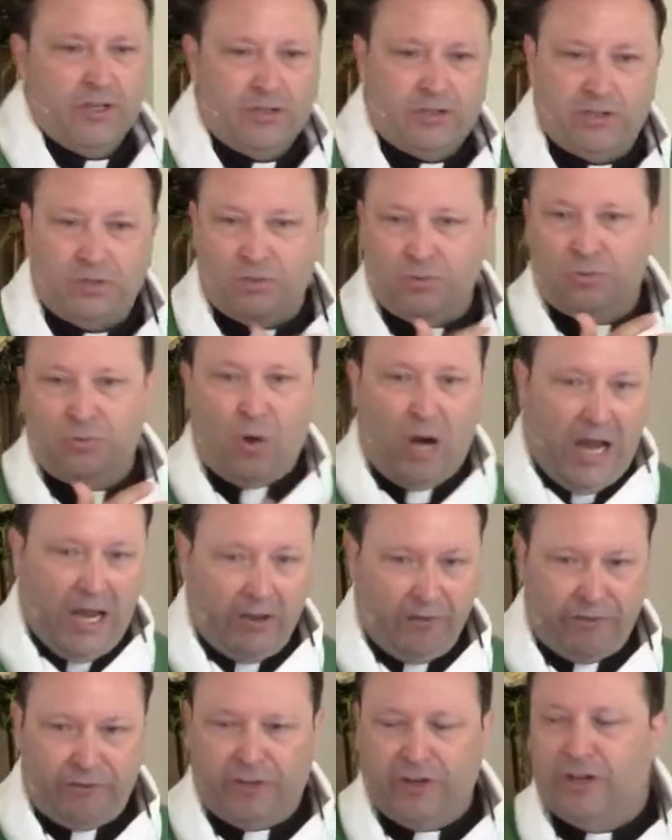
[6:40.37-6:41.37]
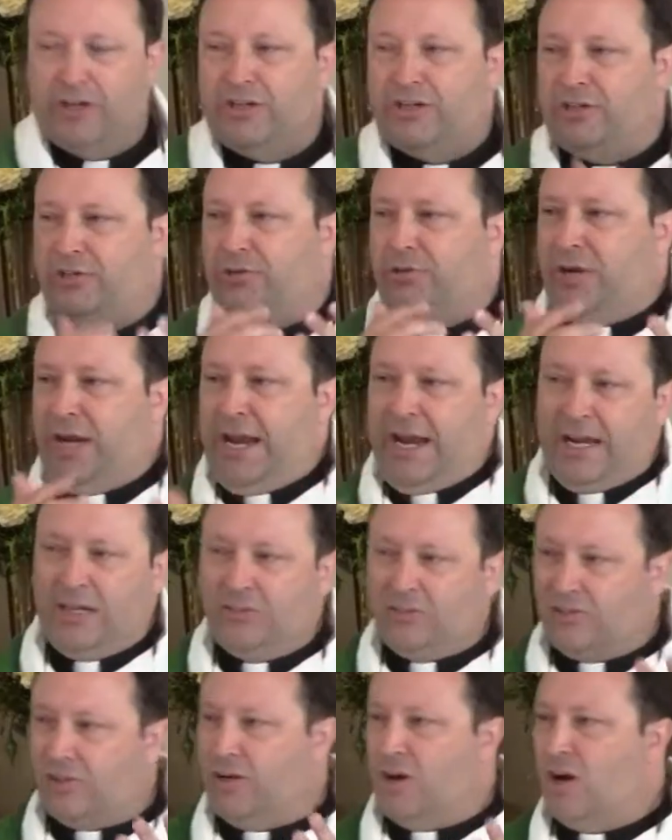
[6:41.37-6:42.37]
to wife, to
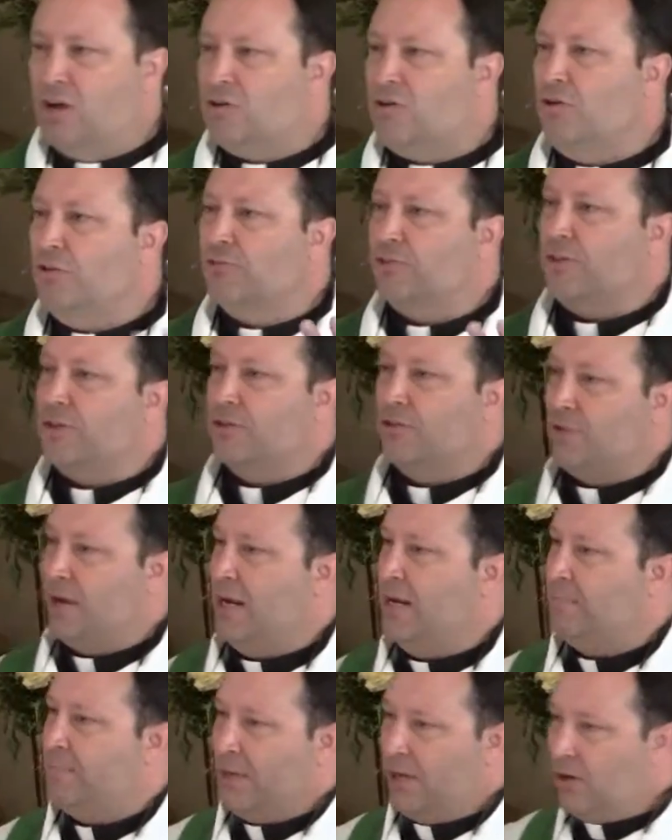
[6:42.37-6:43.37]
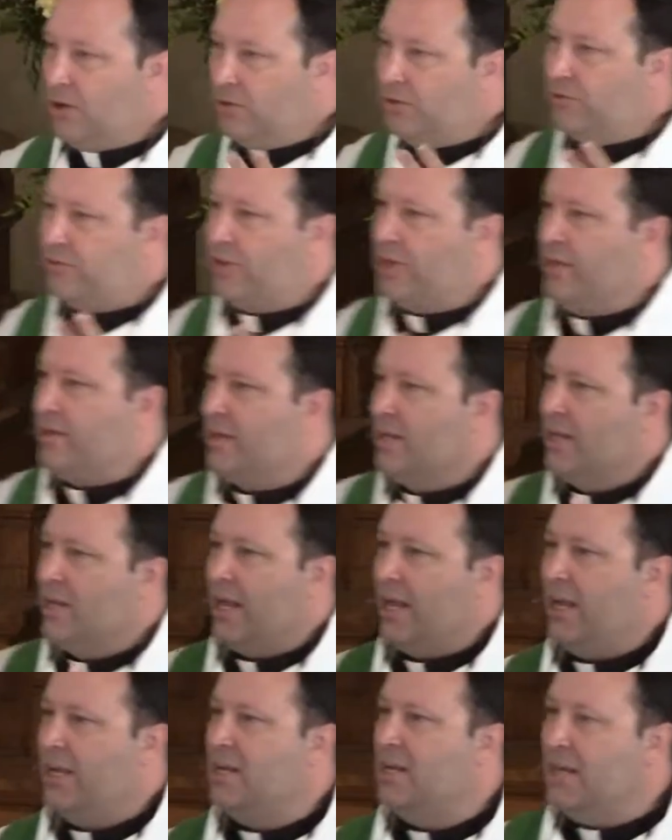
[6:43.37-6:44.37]
aunts and uncles and grandparents and
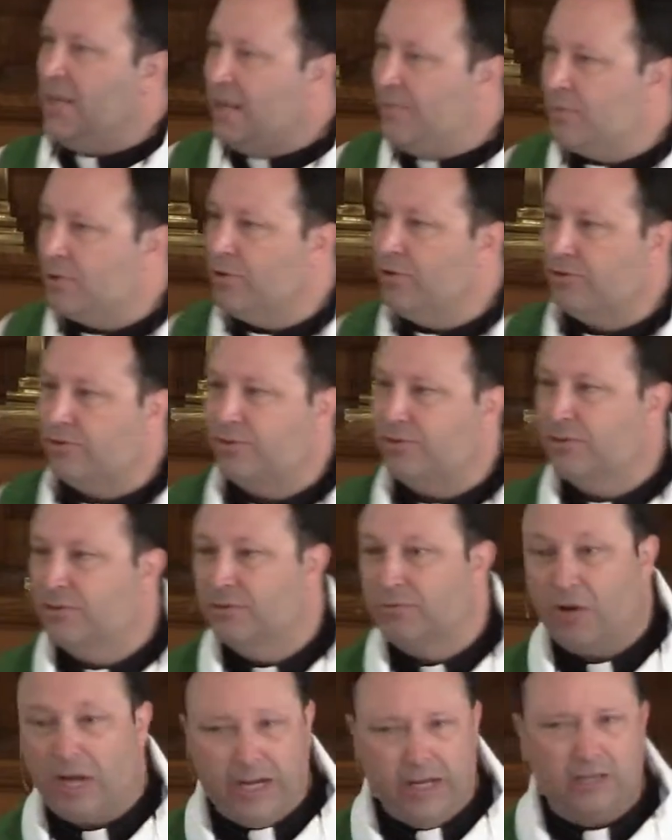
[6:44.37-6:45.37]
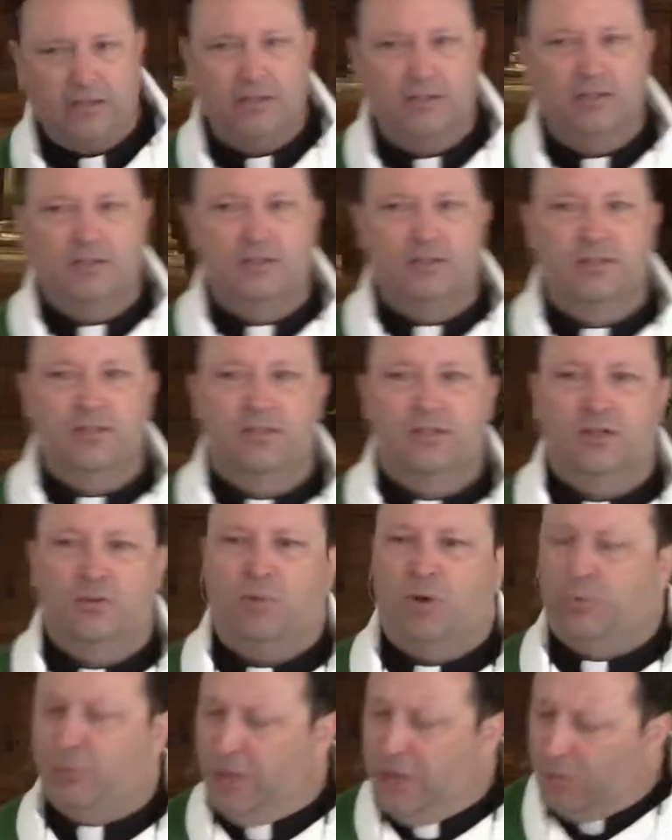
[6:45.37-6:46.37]
neighbors, right?
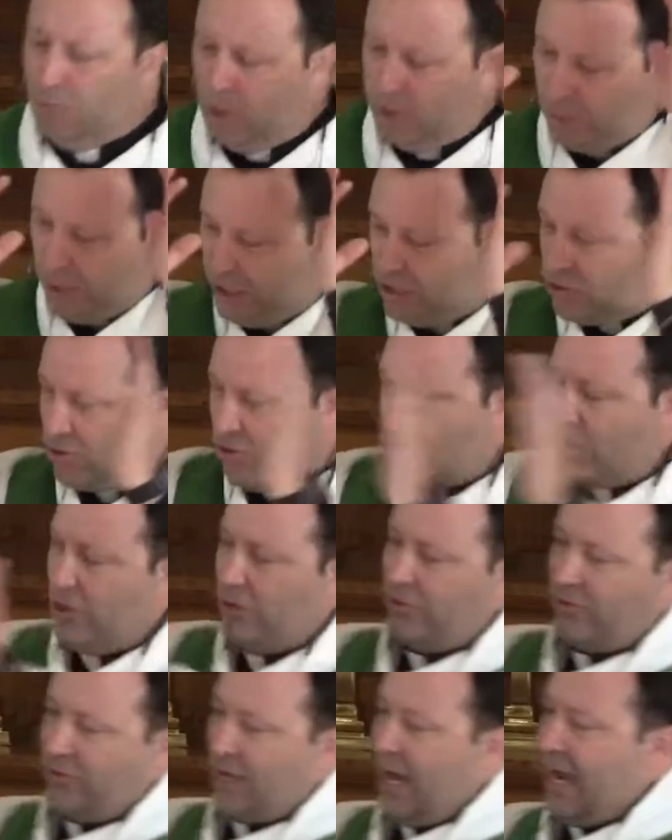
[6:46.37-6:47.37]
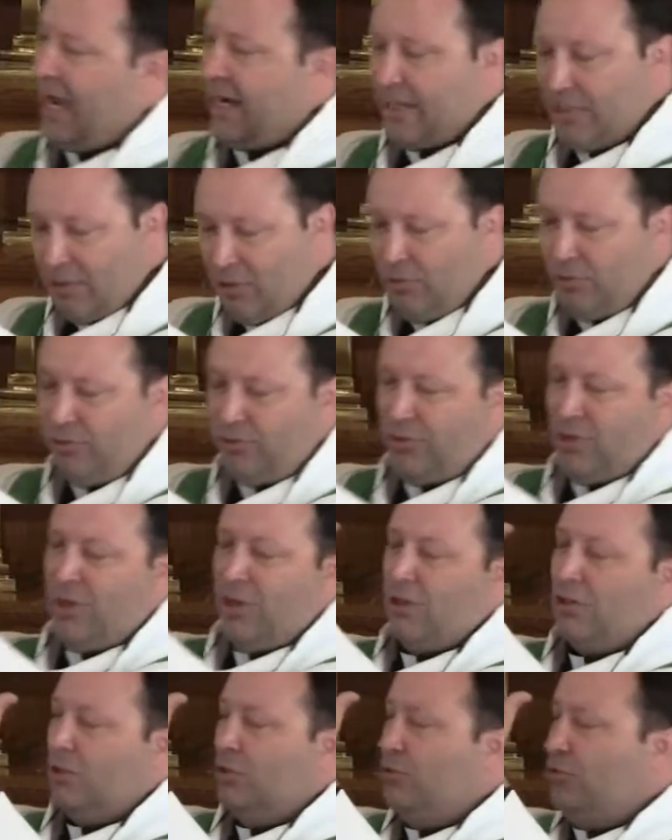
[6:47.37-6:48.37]
When we turn aside and
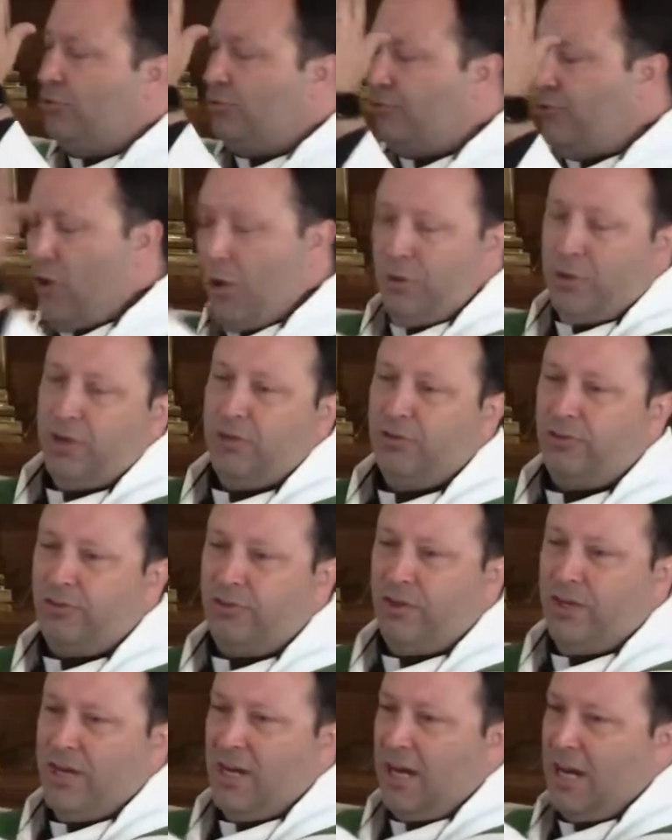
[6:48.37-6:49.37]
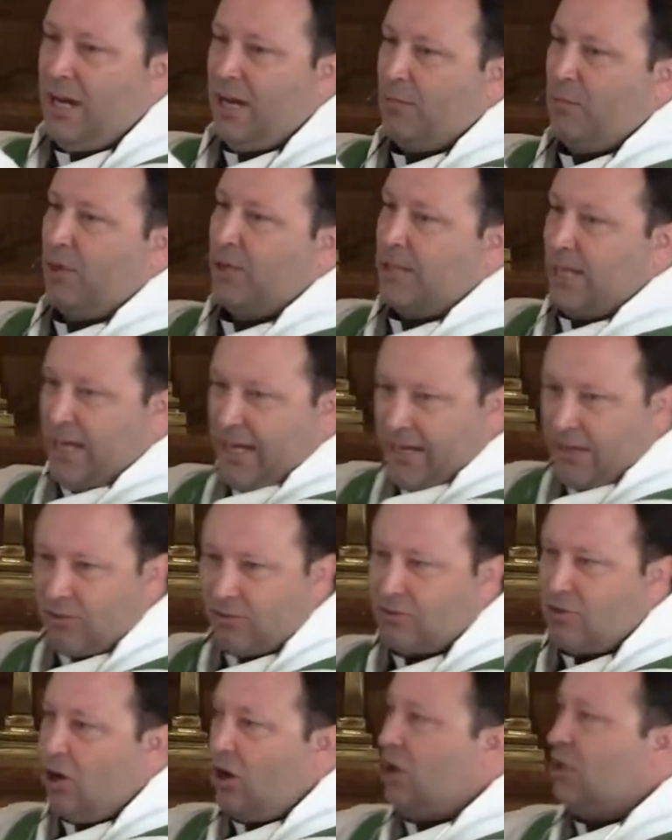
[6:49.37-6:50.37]
lose focus on what God
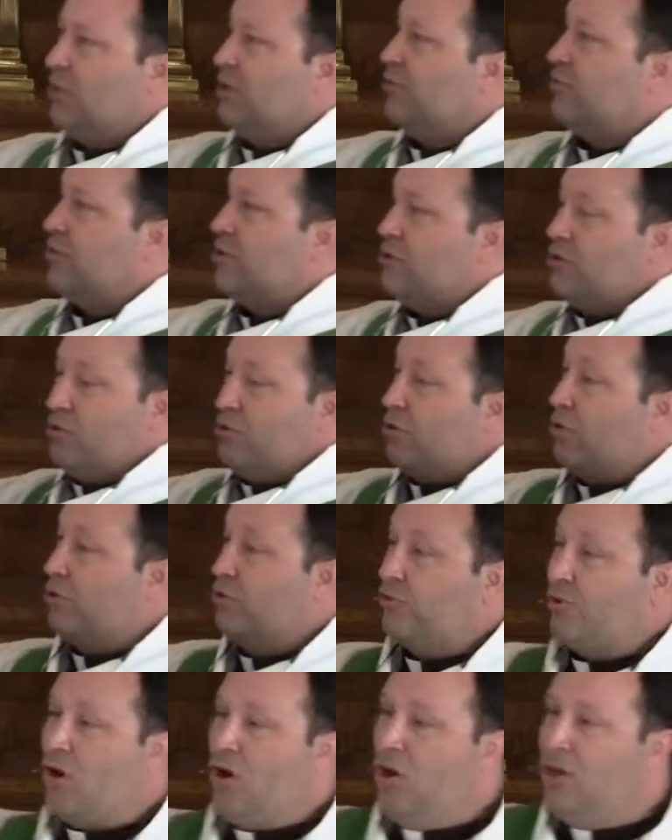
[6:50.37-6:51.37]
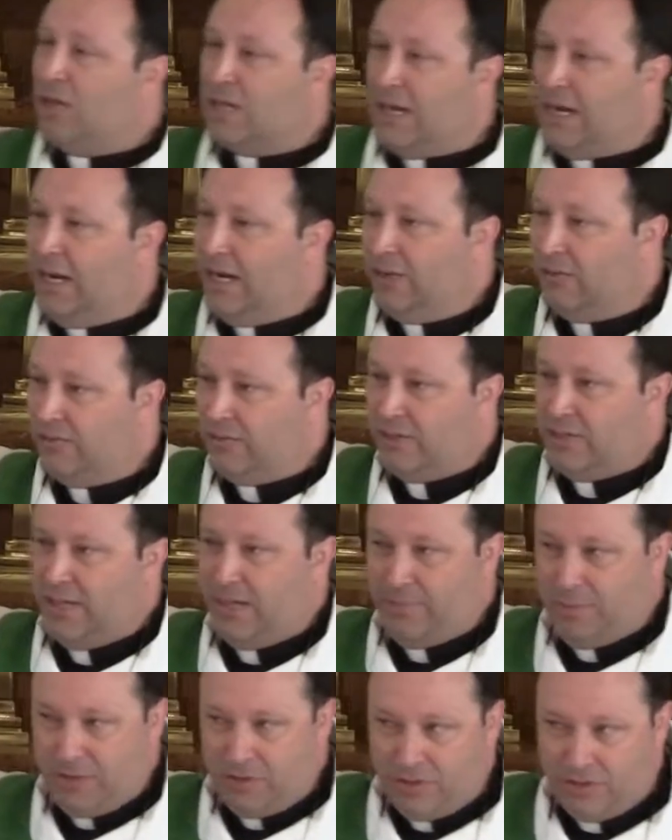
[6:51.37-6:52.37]
has called us to do, there is all kinds of
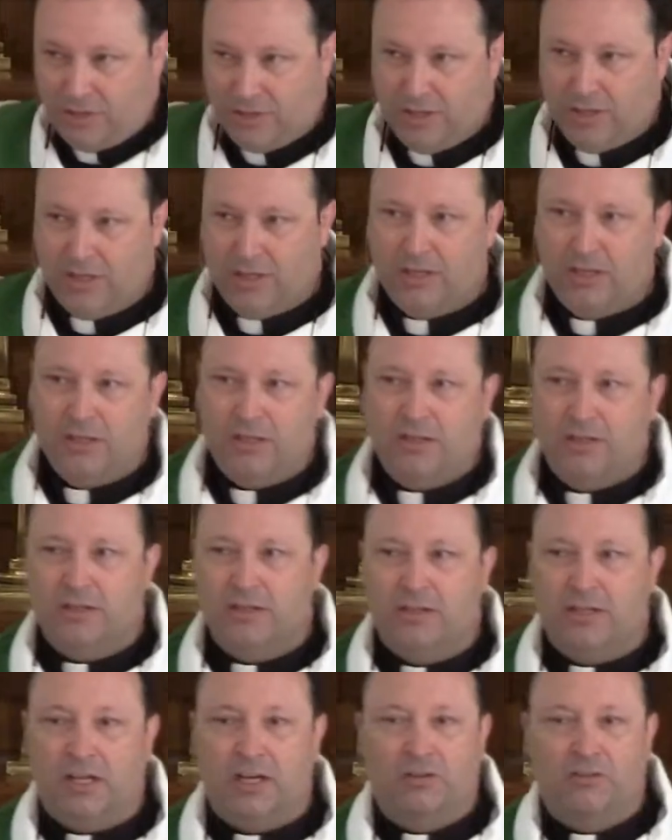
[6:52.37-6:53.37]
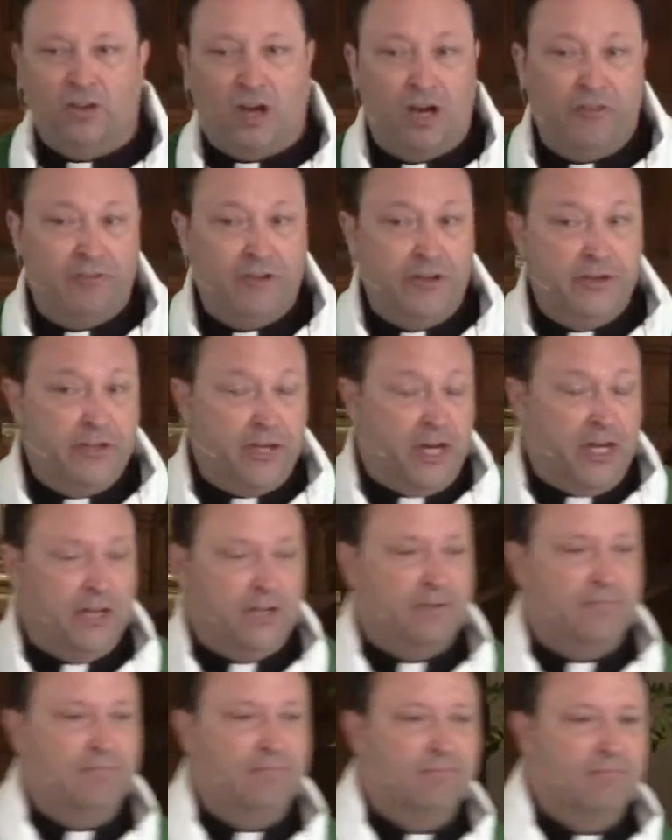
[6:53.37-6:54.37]
damage that is often done.
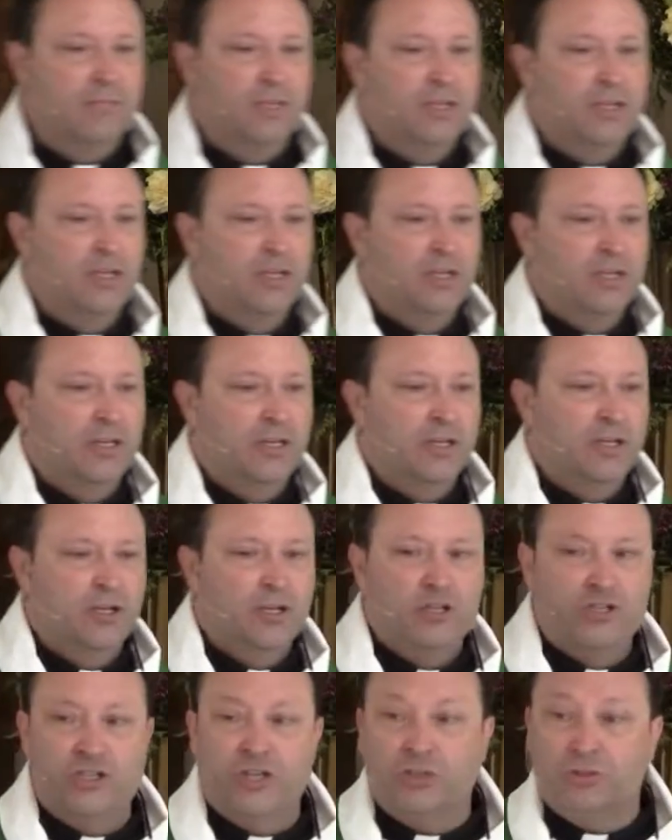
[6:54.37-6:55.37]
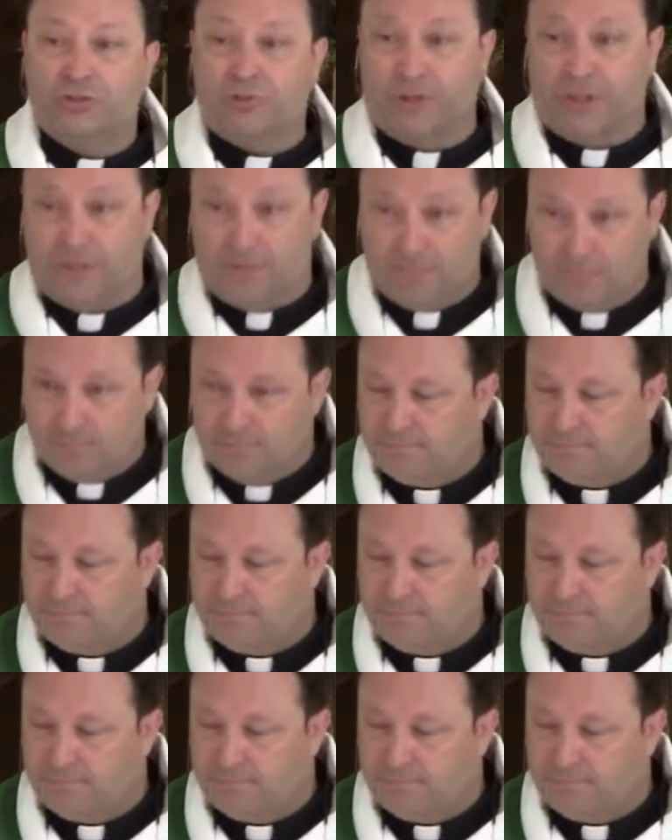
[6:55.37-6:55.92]
Children,